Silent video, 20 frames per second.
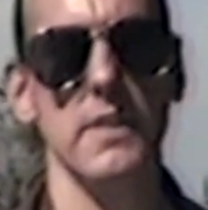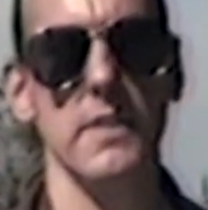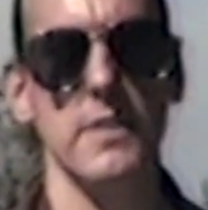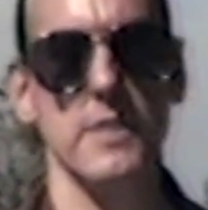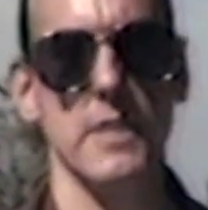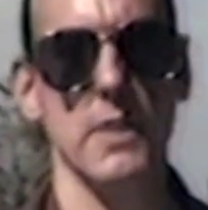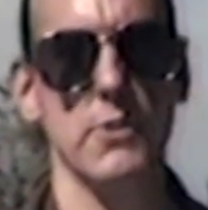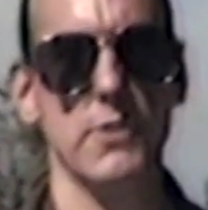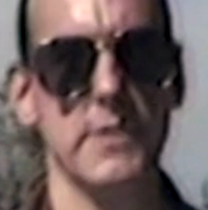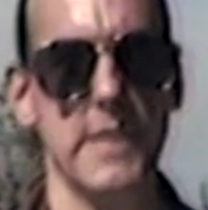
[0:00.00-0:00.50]

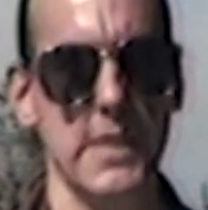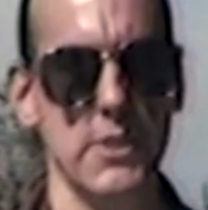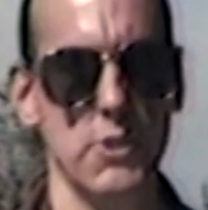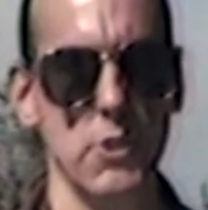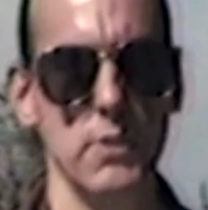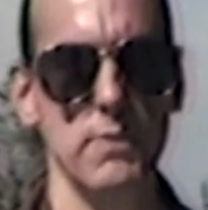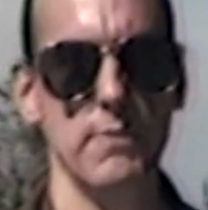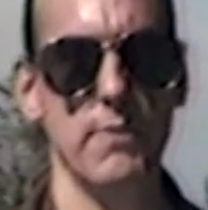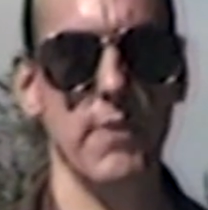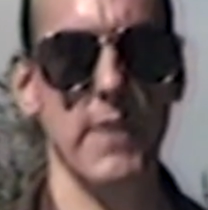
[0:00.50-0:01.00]
so stay
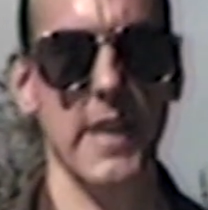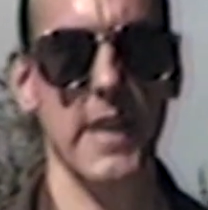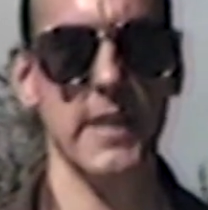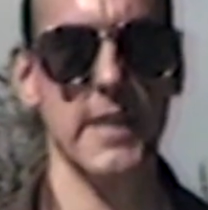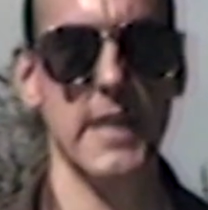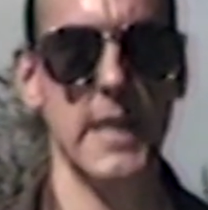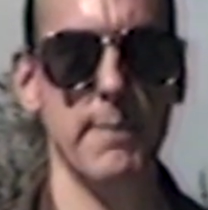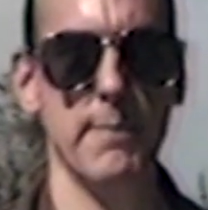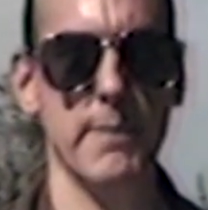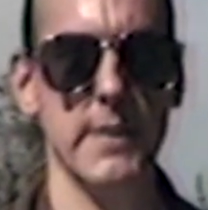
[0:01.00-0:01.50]
tuned for that and
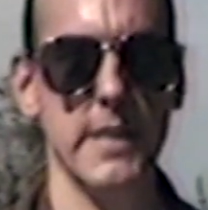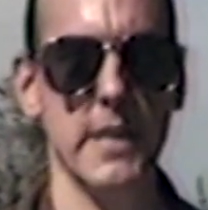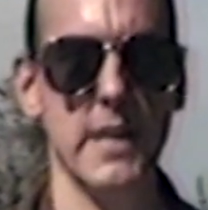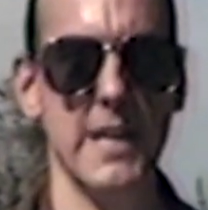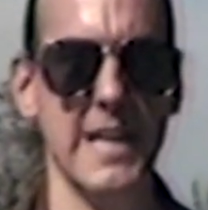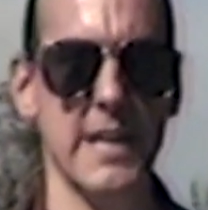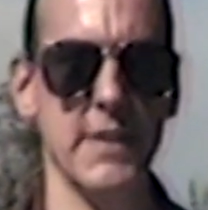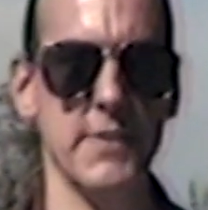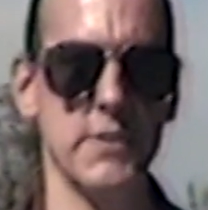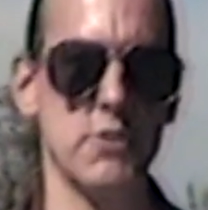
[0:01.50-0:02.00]
keep an
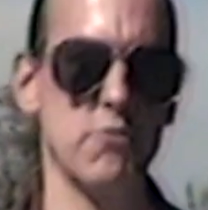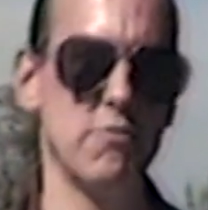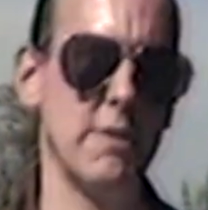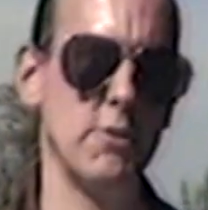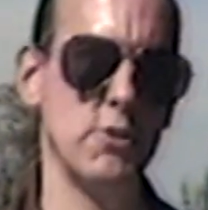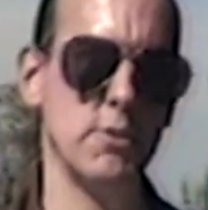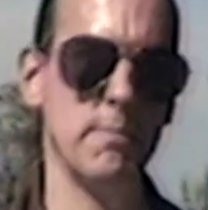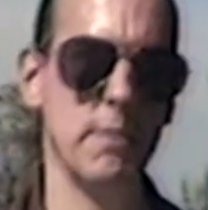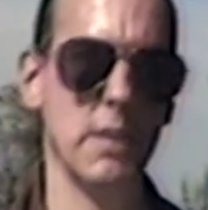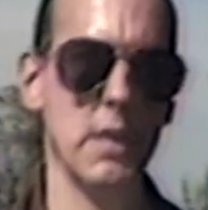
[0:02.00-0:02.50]
eye out in the
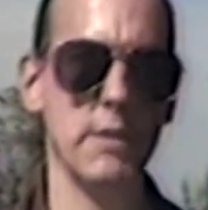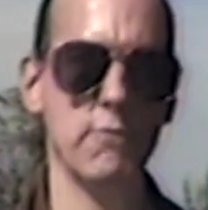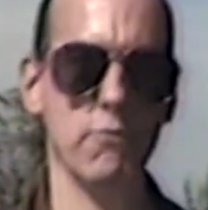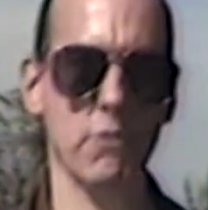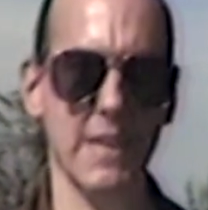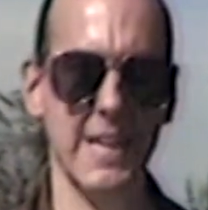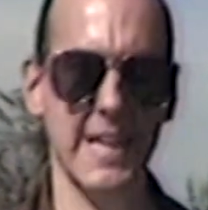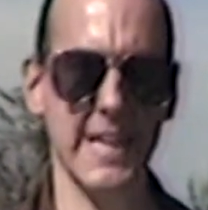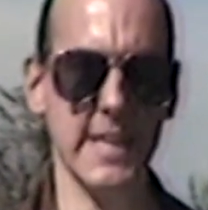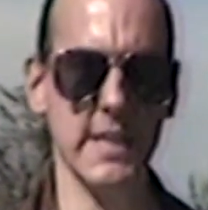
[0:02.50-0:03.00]
description below for
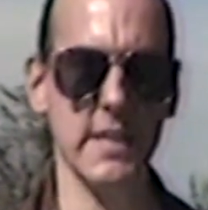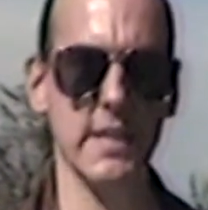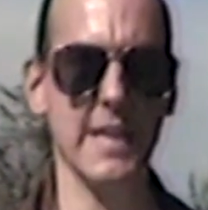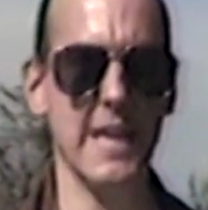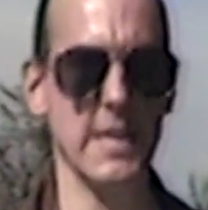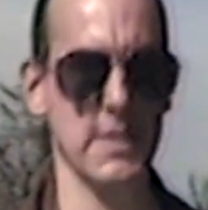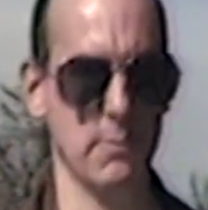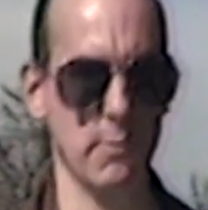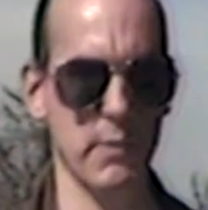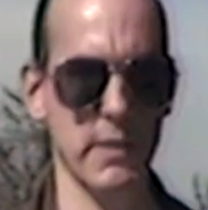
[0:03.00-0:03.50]
a link
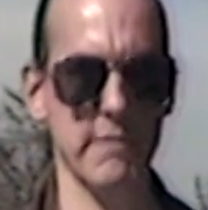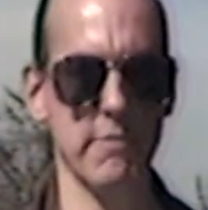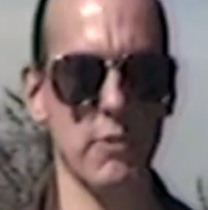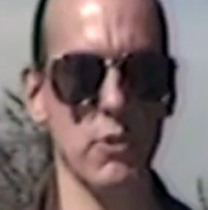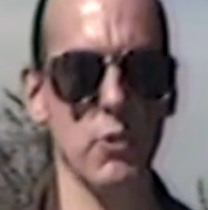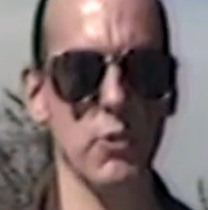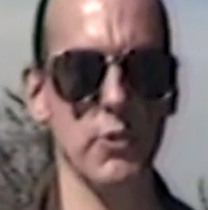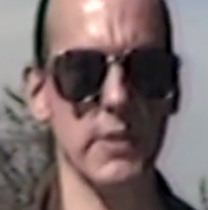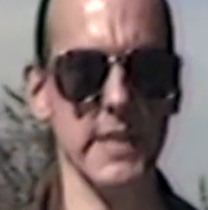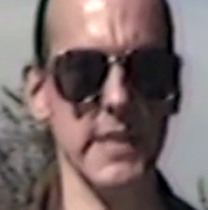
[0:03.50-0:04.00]
as and when I
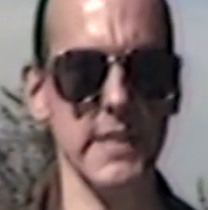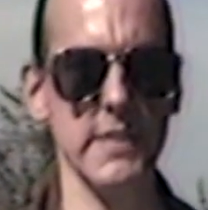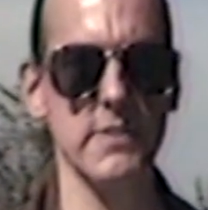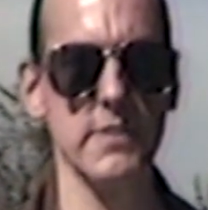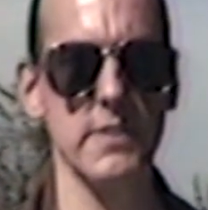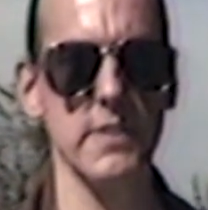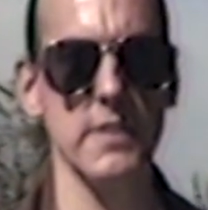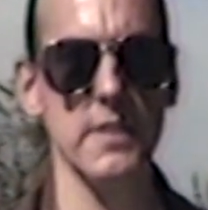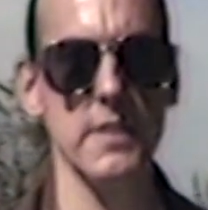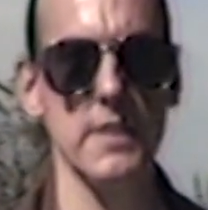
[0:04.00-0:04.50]
record it.